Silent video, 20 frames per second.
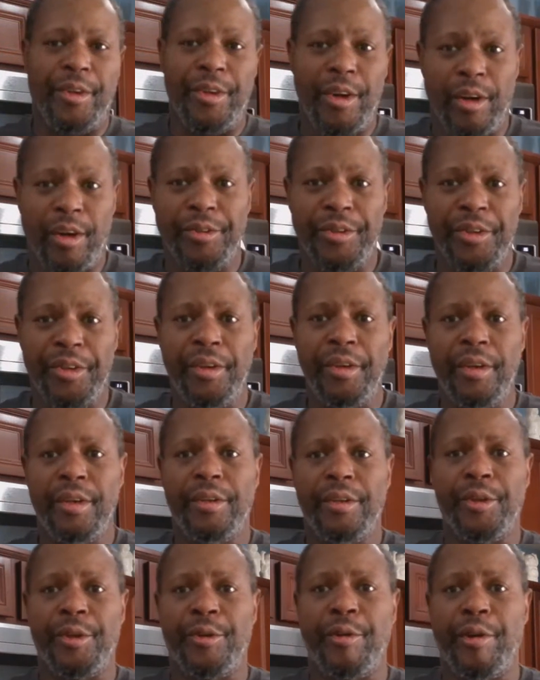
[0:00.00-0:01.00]
they're on
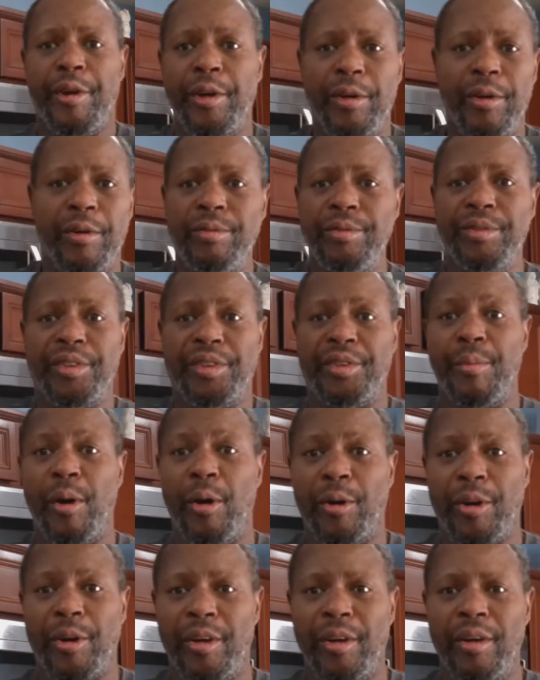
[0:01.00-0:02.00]
the grill,
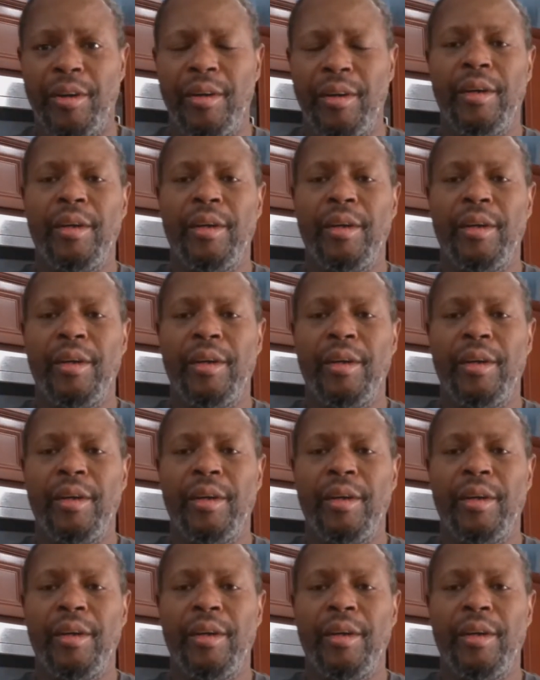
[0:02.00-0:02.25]
smoker.